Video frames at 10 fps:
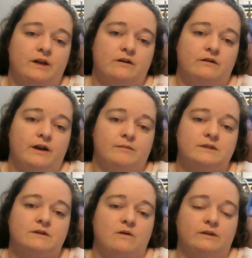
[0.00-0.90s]
Her name is
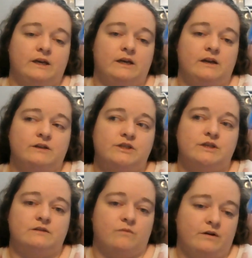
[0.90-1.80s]
Colleen, and
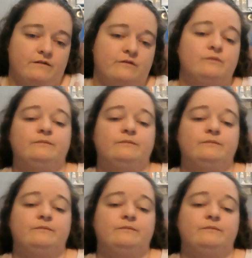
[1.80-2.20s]
she's wonderful.